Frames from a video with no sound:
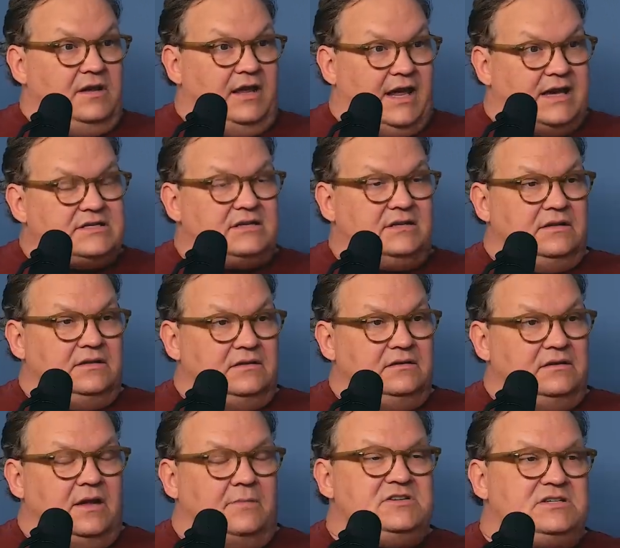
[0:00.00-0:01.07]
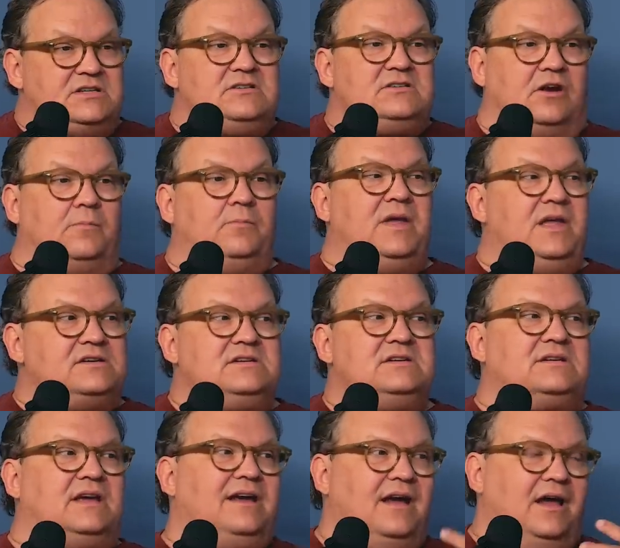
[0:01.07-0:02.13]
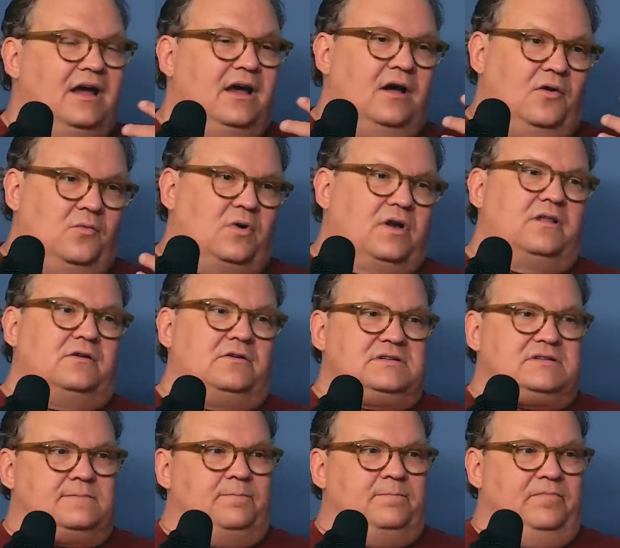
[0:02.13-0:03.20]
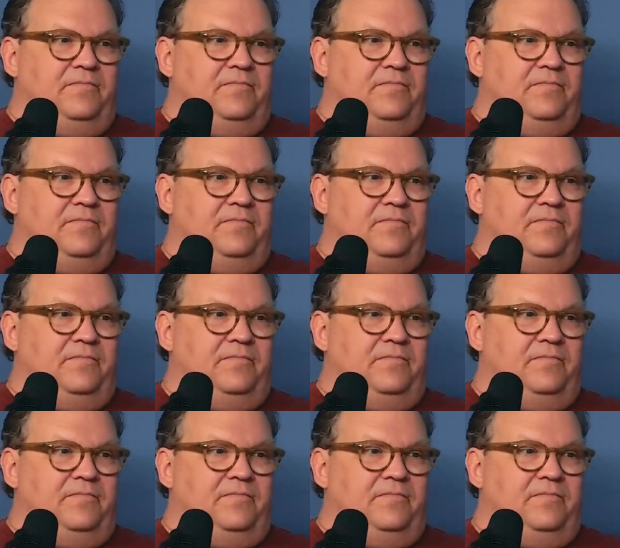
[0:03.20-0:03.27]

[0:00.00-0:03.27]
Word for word: excellent, I mean, she should have been, she's like one of those